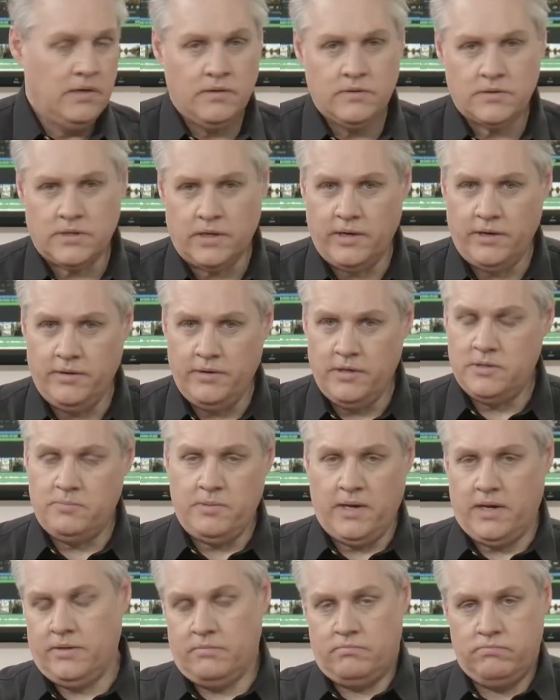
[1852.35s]
So you just be
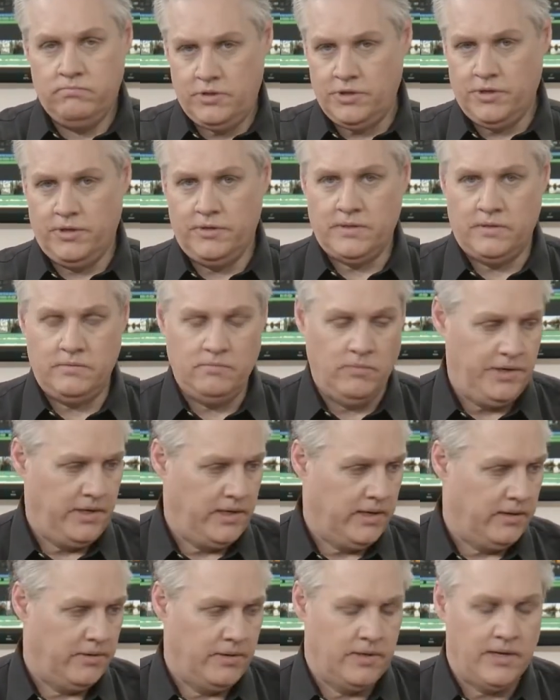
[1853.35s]
able to choose it when you
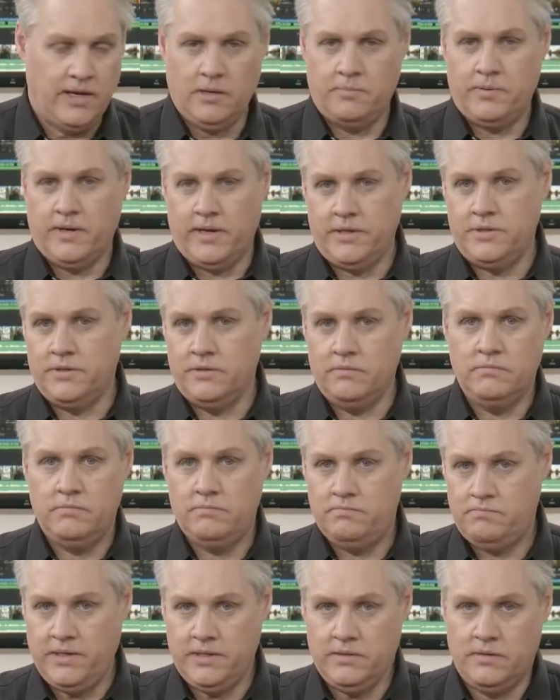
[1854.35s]
go into the color page and
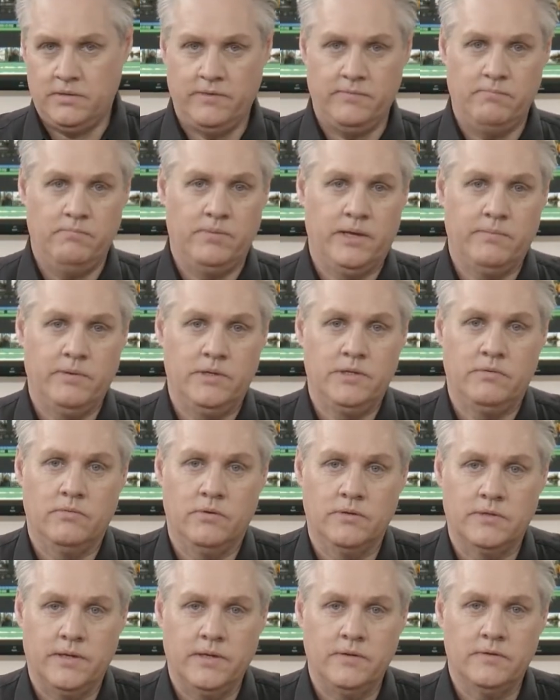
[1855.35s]
pick the Blackmagic
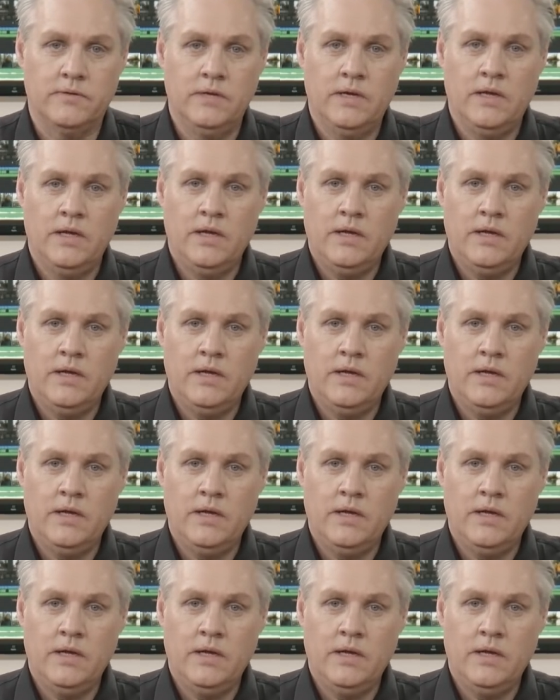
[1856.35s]
RAW settings.